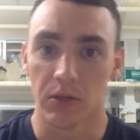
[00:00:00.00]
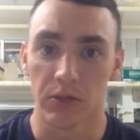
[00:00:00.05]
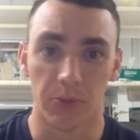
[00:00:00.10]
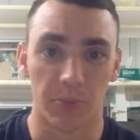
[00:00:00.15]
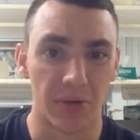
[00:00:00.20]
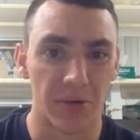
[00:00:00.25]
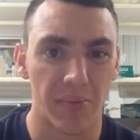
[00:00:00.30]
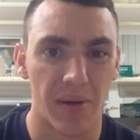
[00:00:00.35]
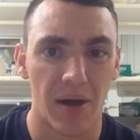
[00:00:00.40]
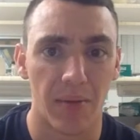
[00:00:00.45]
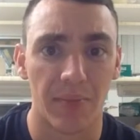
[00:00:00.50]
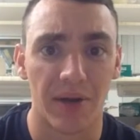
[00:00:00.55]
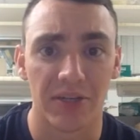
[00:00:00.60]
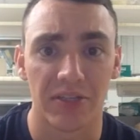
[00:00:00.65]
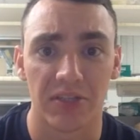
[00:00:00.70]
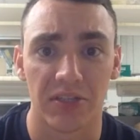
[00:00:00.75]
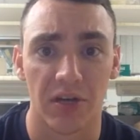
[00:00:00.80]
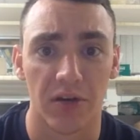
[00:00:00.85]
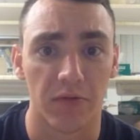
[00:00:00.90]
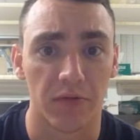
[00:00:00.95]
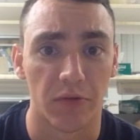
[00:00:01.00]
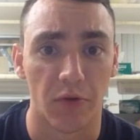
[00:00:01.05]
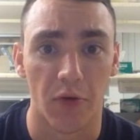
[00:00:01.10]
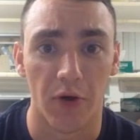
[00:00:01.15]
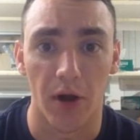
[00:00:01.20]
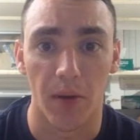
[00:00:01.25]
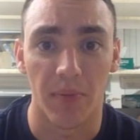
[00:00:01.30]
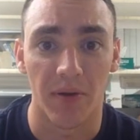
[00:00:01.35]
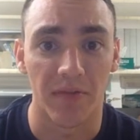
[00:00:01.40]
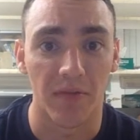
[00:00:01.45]
A little bit about myself.
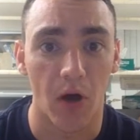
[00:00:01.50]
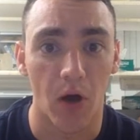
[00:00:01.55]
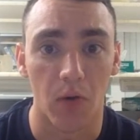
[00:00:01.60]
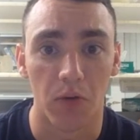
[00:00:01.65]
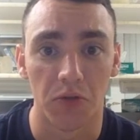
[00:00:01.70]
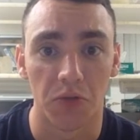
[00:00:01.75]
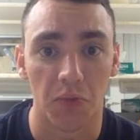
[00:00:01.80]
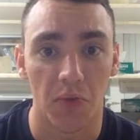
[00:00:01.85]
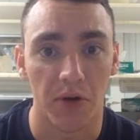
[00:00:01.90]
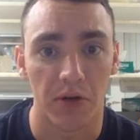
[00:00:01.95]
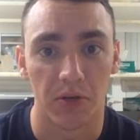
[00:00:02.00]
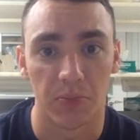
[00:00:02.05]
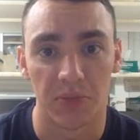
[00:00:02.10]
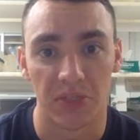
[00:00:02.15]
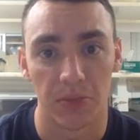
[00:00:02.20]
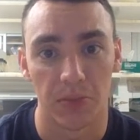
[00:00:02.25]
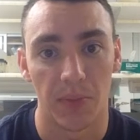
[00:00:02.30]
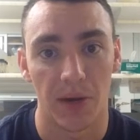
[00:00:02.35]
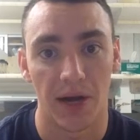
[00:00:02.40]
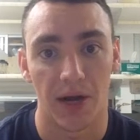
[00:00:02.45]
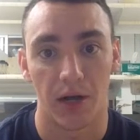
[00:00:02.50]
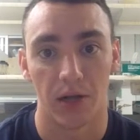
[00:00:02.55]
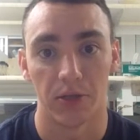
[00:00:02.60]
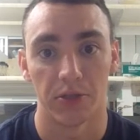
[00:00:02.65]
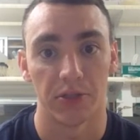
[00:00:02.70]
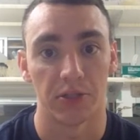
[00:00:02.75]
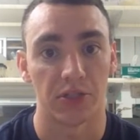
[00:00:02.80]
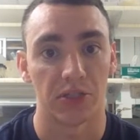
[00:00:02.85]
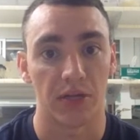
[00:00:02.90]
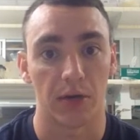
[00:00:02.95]
Growing up, I've always wanted to be a
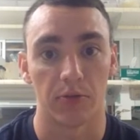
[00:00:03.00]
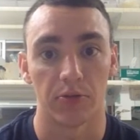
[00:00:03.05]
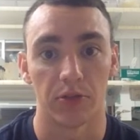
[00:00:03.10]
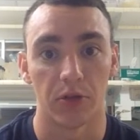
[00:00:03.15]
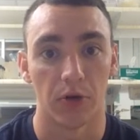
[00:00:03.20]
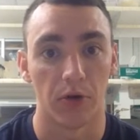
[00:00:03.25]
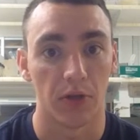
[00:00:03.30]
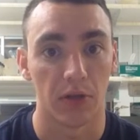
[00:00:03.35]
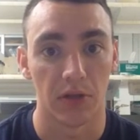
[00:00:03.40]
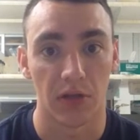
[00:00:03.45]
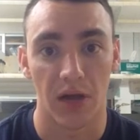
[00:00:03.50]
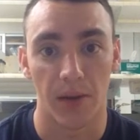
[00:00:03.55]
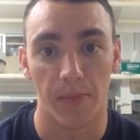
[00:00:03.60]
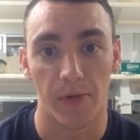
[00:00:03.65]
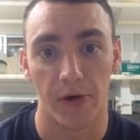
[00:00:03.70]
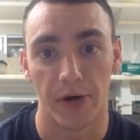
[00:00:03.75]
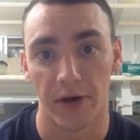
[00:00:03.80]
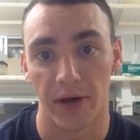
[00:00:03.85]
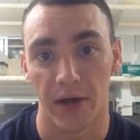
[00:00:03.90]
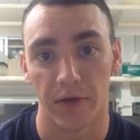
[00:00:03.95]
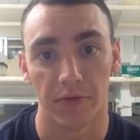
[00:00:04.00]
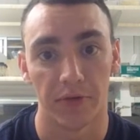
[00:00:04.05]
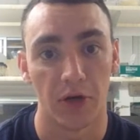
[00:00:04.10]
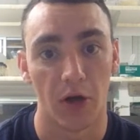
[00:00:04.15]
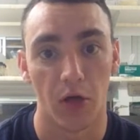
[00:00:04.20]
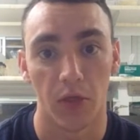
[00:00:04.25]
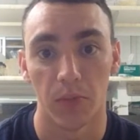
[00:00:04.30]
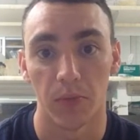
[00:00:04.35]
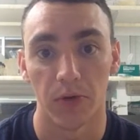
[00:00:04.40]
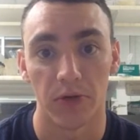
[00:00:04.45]
biologist. I would go to the library and I'd
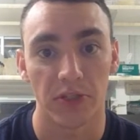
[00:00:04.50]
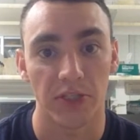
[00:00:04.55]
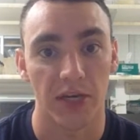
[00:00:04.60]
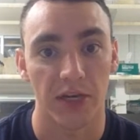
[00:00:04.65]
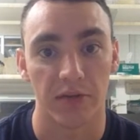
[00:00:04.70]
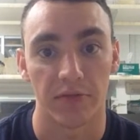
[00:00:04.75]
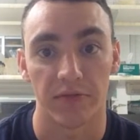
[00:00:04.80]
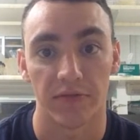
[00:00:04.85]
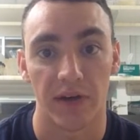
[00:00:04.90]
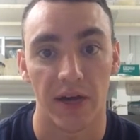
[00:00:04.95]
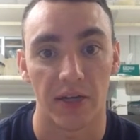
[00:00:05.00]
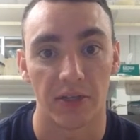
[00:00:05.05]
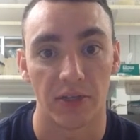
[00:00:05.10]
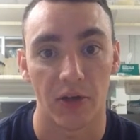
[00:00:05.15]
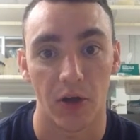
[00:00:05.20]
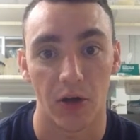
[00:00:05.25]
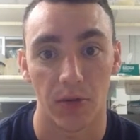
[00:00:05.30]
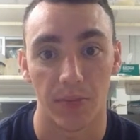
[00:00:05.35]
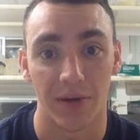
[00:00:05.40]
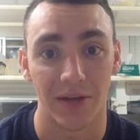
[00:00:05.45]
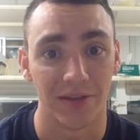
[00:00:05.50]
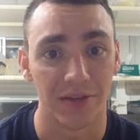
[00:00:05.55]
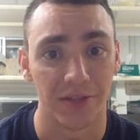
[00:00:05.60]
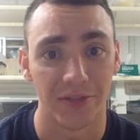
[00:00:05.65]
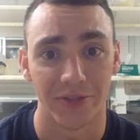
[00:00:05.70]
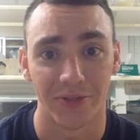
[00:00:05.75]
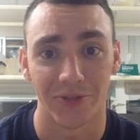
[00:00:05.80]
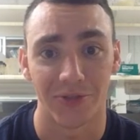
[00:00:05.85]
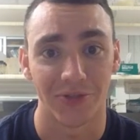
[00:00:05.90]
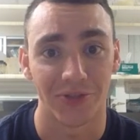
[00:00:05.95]
read all the books I could find talking about
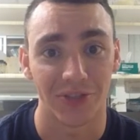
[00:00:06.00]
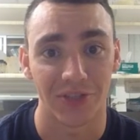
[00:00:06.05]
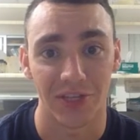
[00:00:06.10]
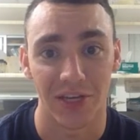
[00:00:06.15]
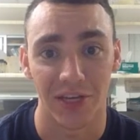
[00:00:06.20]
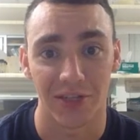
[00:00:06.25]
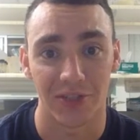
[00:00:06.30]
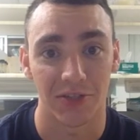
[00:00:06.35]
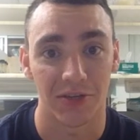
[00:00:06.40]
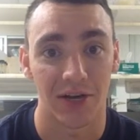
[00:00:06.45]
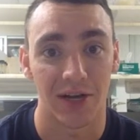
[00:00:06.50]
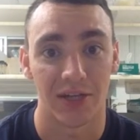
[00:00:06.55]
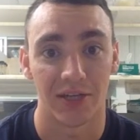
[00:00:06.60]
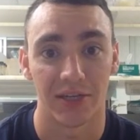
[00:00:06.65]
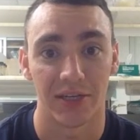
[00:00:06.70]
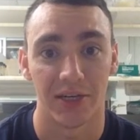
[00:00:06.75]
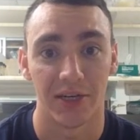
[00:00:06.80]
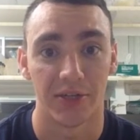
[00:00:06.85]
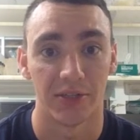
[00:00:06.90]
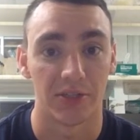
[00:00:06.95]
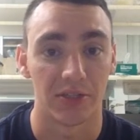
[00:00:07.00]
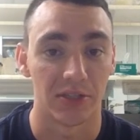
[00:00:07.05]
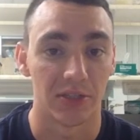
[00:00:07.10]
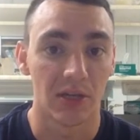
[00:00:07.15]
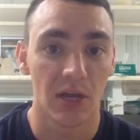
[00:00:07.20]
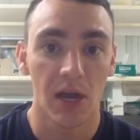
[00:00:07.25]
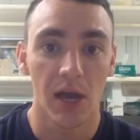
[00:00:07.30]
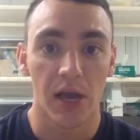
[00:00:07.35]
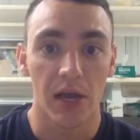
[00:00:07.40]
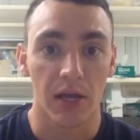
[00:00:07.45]
lizards or snakes or alligators. And
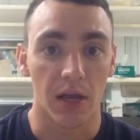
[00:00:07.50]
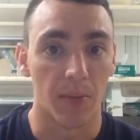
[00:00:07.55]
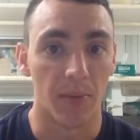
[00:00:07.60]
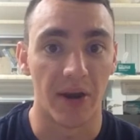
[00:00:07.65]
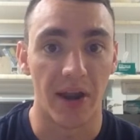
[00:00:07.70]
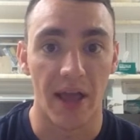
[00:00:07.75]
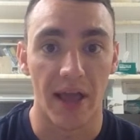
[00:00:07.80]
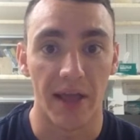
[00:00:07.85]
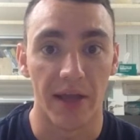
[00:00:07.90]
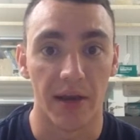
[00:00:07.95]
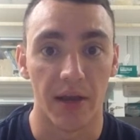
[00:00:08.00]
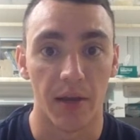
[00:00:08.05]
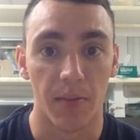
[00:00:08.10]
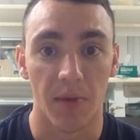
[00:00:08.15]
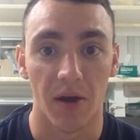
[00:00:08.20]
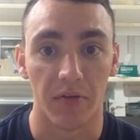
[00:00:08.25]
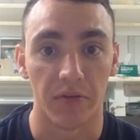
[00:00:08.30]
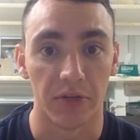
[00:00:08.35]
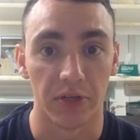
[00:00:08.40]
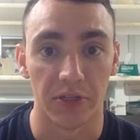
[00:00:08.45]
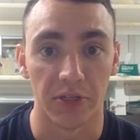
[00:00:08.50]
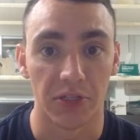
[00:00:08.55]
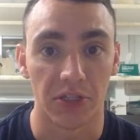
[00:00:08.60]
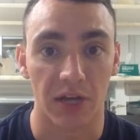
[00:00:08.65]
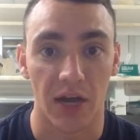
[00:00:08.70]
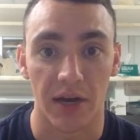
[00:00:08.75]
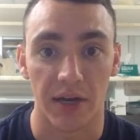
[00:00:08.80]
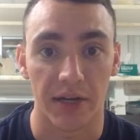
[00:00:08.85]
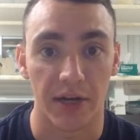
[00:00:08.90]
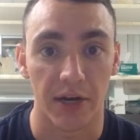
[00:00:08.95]
coming to A&M, I've really
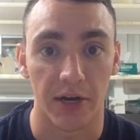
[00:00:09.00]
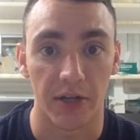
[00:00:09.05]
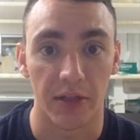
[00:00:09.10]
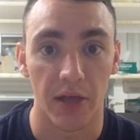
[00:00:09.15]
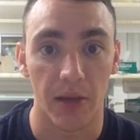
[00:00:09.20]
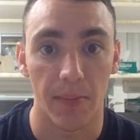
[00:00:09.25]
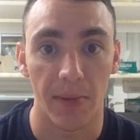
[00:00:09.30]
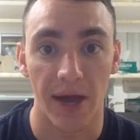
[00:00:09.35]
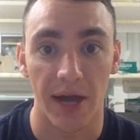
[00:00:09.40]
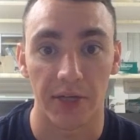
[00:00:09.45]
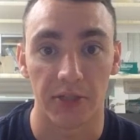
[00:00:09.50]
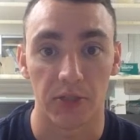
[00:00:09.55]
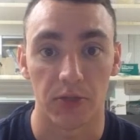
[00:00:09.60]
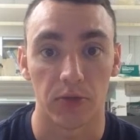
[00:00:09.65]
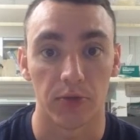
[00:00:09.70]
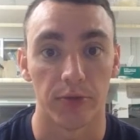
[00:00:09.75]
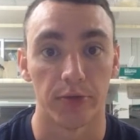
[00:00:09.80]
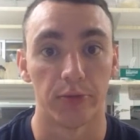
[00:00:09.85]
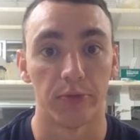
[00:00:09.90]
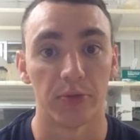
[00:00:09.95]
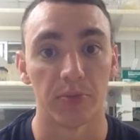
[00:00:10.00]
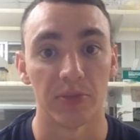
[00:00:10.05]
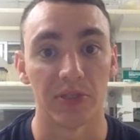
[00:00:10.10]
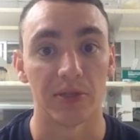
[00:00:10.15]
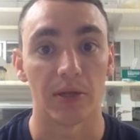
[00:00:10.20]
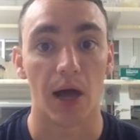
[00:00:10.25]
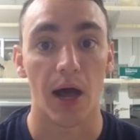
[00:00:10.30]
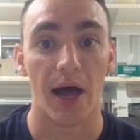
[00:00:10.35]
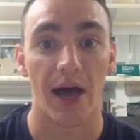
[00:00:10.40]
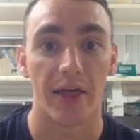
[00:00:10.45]
just kind of carried that passion through with
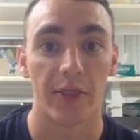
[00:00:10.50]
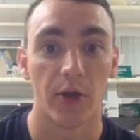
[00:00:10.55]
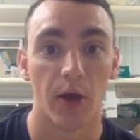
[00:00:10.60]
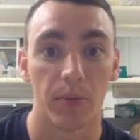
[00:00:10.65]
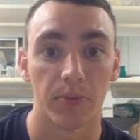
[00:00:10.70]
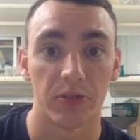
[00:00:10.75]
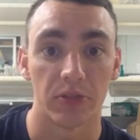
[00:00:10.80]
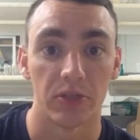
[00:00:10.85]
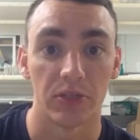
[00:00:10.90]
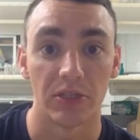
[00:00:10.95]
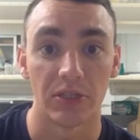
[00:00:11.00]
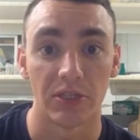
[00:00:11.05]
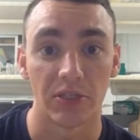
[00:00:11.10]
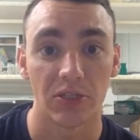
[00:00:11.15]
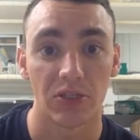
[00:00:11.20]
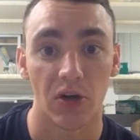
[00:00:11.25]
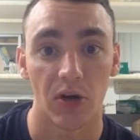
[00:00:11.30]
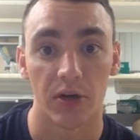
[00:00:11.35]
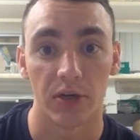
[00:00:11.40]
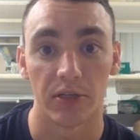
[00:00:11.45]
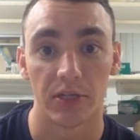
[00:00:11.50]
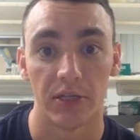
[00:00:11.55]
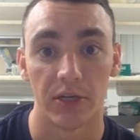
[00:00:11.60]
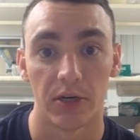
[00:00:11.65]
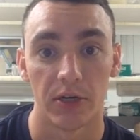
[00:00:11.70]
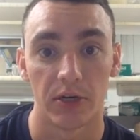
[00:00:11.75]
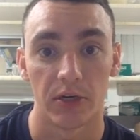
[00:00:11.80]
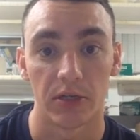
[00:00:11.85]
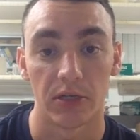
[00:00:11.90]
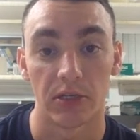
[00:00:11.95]
me. I had the opportunity to get started
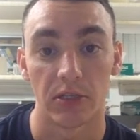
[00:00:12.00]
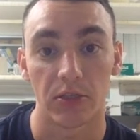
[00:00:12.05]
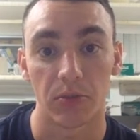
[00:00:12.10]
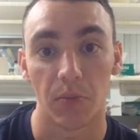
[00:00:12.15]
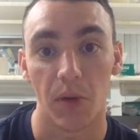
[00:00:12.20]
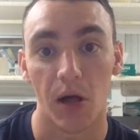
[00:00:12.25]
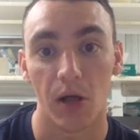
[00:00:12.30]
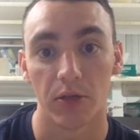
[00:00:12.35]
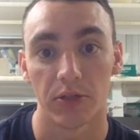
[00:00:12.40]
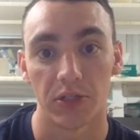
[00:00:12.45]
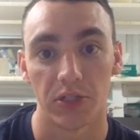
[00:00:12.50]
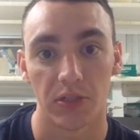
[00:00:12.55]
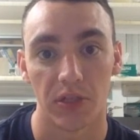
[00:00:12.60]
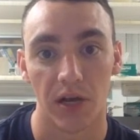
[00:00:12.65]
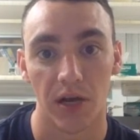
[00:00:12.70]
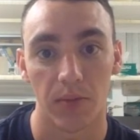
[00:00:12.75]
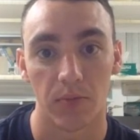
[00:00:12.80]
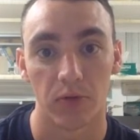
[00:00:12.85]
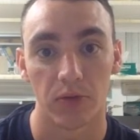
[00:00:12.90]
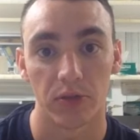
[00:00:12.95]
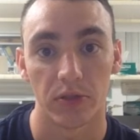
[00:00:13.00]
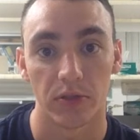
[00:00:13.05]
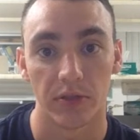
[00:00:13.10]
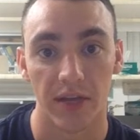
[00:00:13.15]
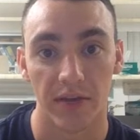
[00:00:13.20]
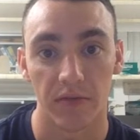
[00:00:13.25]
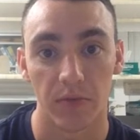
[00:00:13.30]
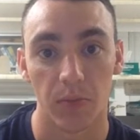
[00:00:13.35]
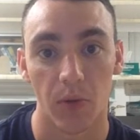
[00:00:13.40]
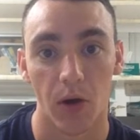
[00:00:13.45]
here in an entomology lab with
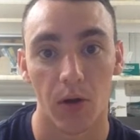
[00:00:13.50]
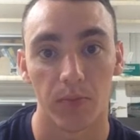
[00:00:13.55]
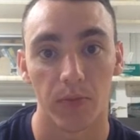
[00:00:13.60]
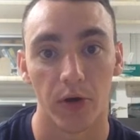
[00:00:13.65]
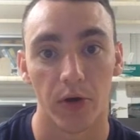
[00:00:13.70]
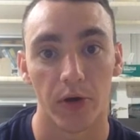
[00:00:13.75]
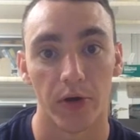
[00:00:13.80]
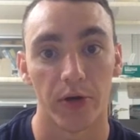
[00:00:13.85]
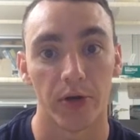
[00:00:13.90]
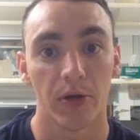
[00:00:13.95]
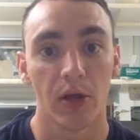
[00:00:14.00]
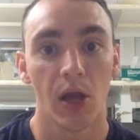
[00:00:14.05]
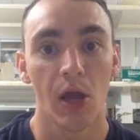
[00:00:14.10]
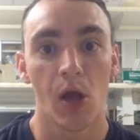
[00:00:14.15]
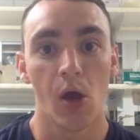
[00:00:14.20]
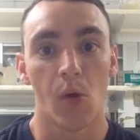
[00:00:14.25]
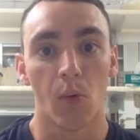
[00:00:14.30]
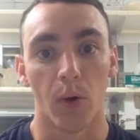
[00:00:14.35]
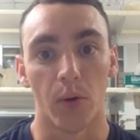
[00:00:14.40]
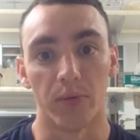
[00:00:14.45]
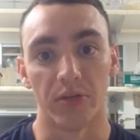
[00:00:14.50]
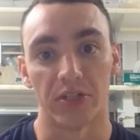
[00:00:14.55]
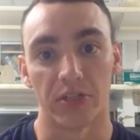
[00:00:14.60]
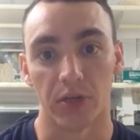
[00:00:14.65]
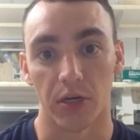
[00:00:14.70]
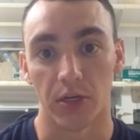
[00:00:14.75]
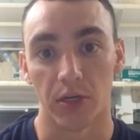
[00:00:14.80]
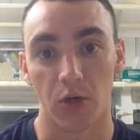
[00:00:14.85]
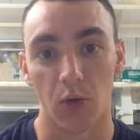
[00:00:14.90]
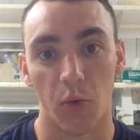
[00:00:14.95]
David Baumgartner, where we
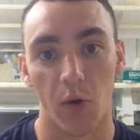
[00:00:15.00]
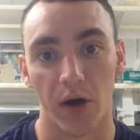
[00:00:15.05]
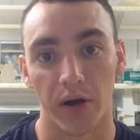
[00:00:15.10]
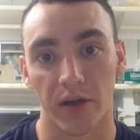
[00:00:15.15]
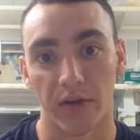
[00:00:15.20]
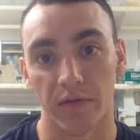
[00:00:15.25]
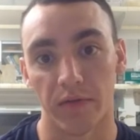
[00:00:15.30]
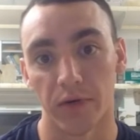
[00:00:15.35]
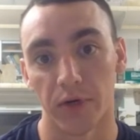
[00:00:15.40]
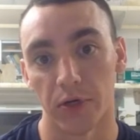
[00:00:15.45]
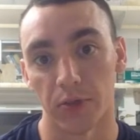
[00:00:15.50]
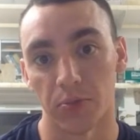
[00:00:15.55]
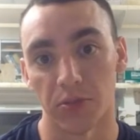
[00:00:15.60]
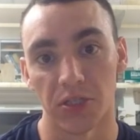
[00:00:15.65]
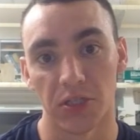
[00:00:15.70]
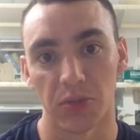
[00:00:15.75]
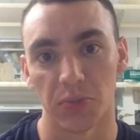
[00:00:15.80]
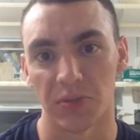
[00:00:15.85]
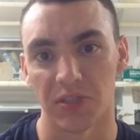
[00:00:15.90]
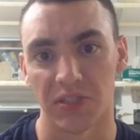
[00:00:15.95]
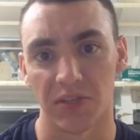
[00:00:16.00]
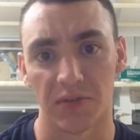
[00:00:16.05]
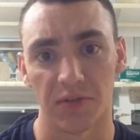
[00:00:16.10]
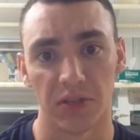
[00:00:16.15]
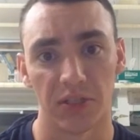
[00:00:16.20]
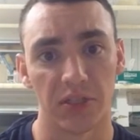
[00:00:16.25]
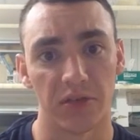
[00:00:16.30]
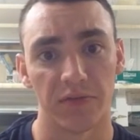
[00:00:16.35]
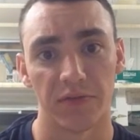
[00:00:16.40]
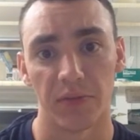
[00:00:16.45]
study aquatic invertebrates,
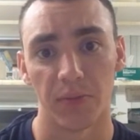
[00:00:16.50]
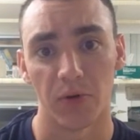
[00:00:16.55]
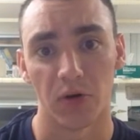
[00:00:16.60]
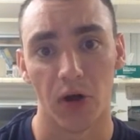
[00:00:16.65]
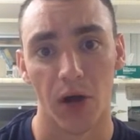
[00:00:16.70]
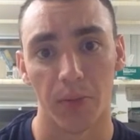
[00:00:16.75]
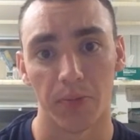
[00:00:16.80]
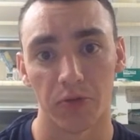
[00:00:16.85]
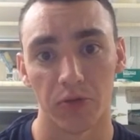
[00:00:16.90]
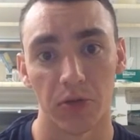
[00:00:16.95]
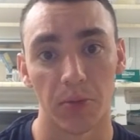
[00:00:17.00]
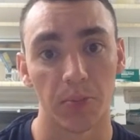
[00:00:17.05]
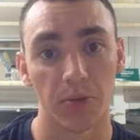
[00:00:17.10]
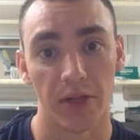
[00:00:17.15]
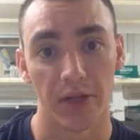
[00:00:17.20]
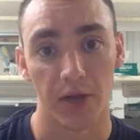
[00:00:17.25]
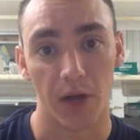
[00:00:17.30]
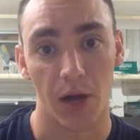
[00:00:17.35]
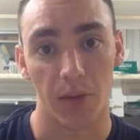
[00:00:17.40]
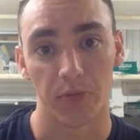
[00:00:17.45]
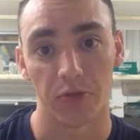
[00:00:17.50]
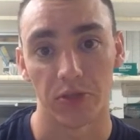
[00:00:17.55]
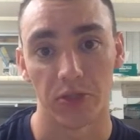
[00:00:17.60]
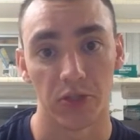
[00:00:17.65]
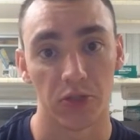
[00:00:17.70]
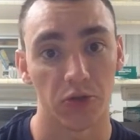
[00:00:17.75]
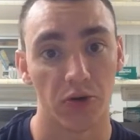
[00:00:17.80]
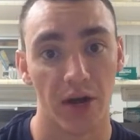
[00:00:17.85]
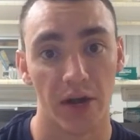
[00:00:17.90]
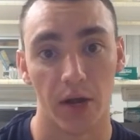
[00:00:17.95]
specifically Ephemeroptera, Plecoptera,
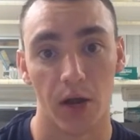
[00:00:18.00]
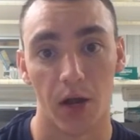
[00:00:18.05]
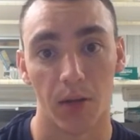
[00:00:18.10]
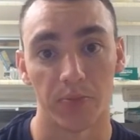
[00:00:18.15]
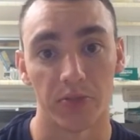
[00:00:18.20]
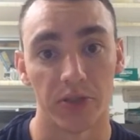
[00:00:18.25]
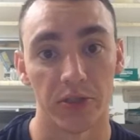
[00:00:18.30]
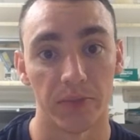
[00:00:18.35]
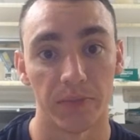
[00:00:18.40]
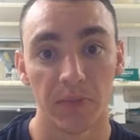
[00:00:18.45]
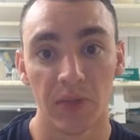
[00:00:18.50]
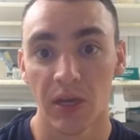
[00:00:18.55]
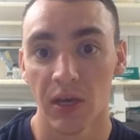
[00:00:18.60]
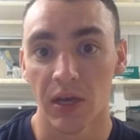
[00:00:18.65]
and Trichoptera.